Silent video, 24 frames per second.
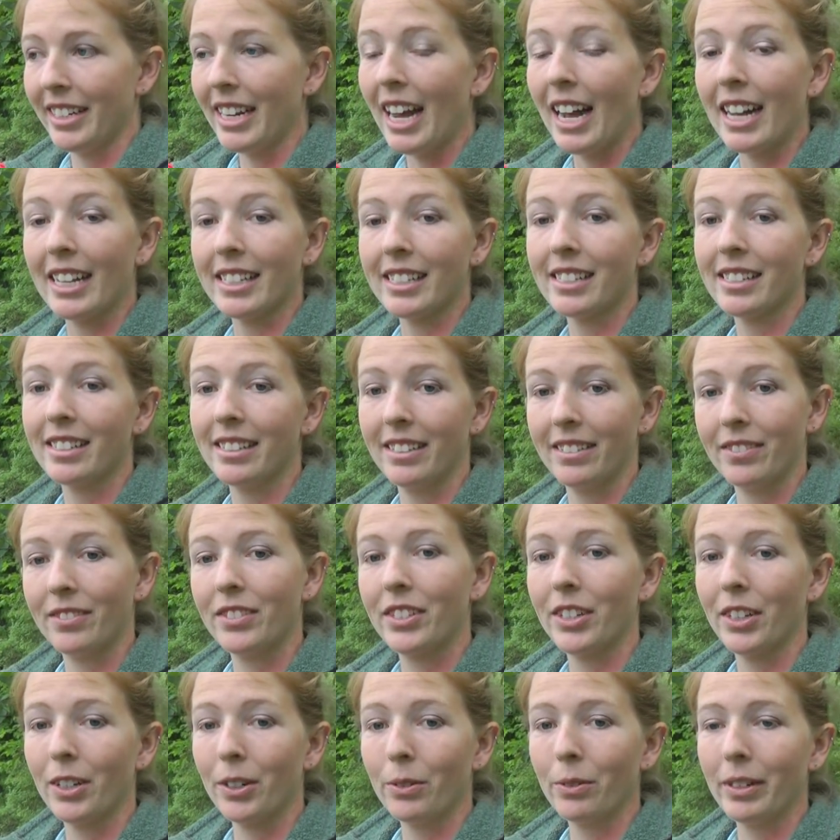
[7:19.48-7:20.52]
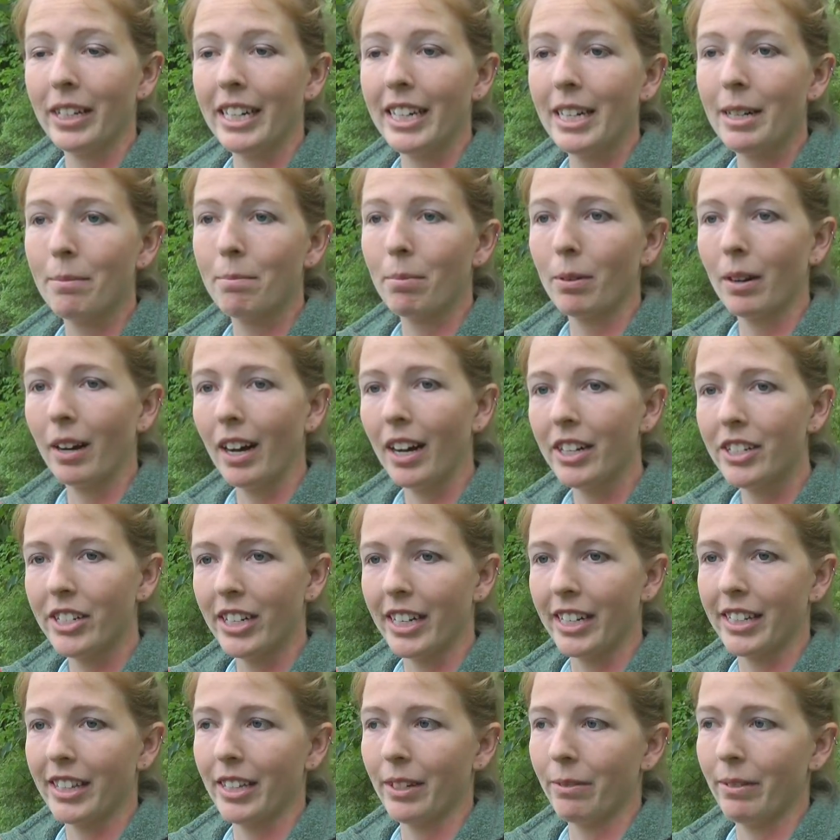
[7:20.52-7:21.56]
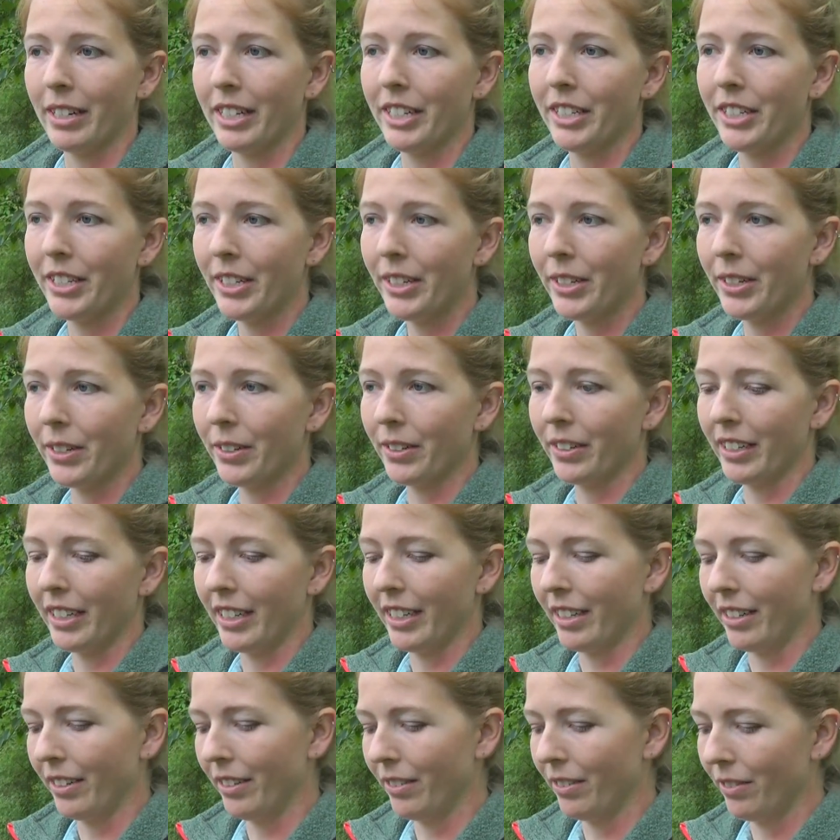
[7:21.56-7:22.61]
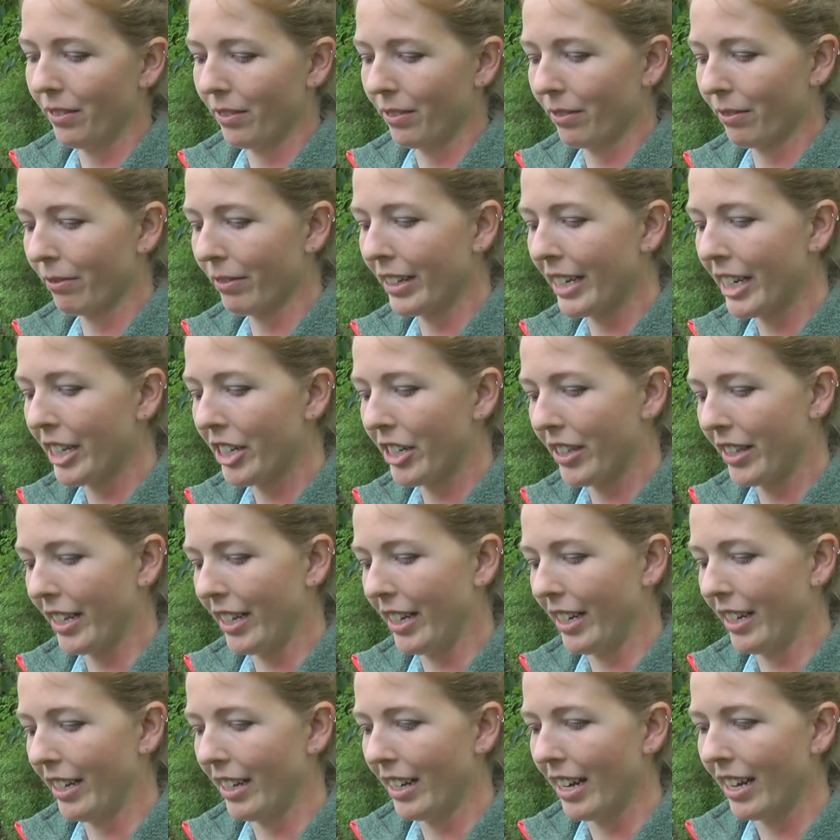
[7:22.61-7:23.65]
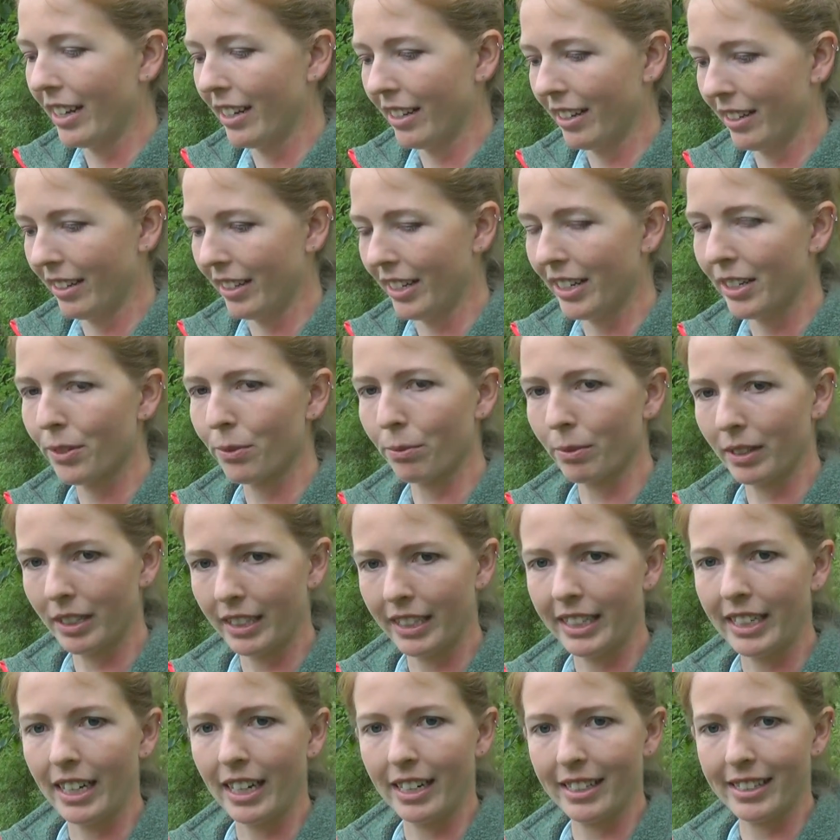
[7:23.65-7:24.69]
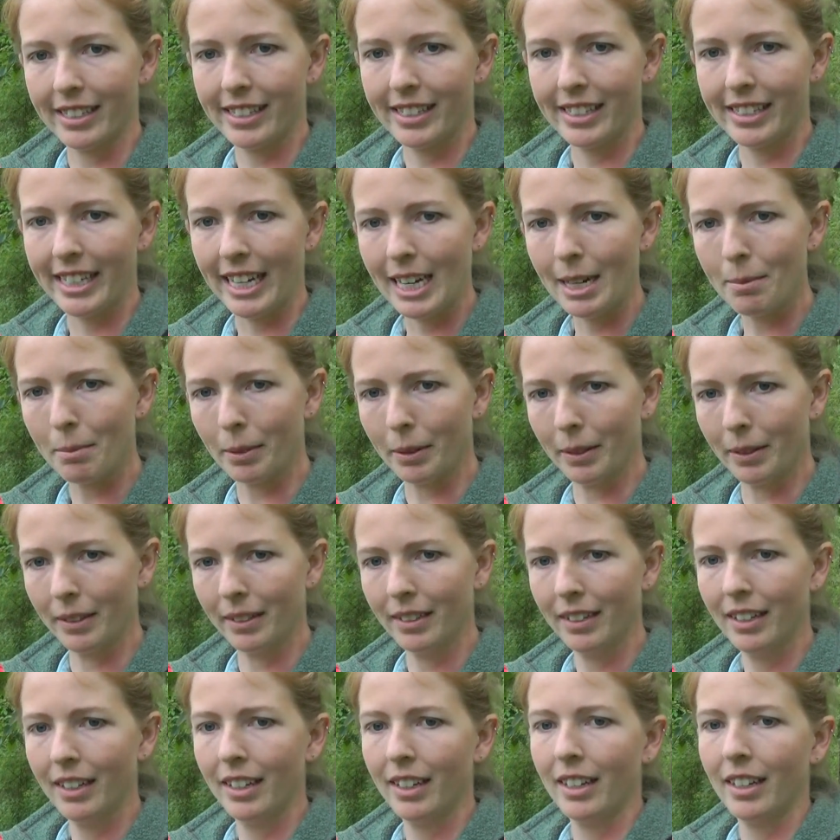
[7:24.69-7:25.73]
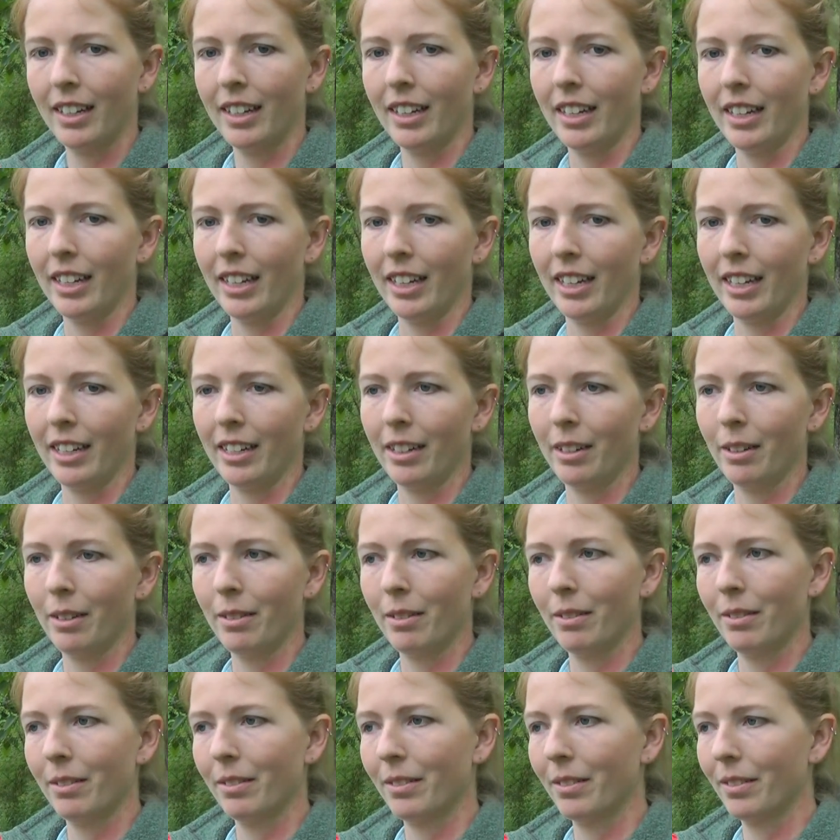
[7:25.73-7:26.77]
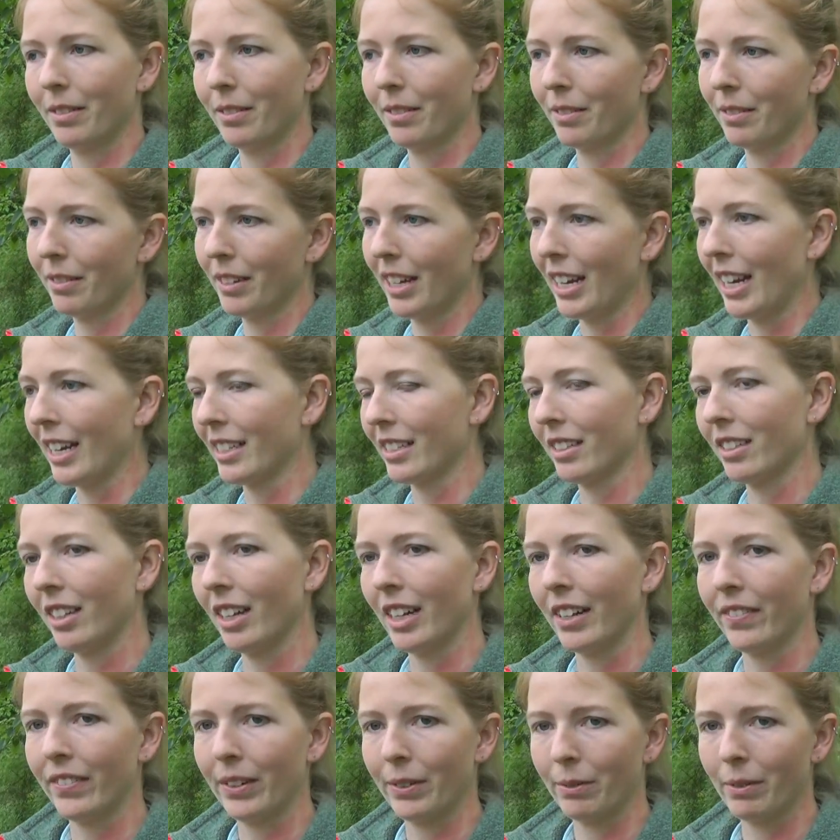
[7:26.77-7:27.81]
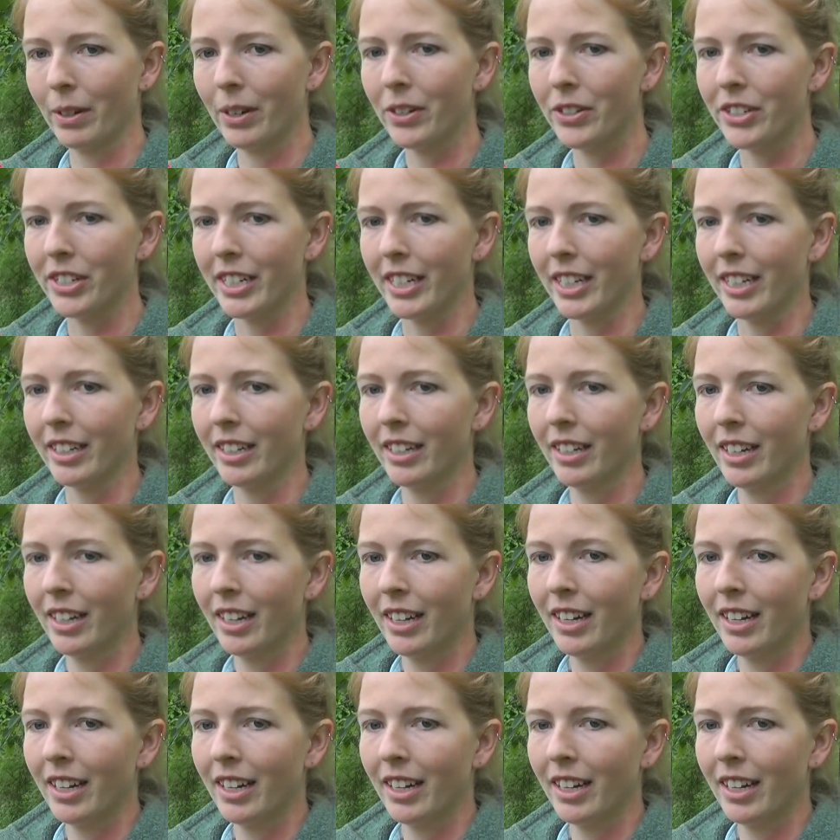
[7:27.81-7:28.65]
Yes, so any project that we do in a reach that is really unstable and has a lot of erosion,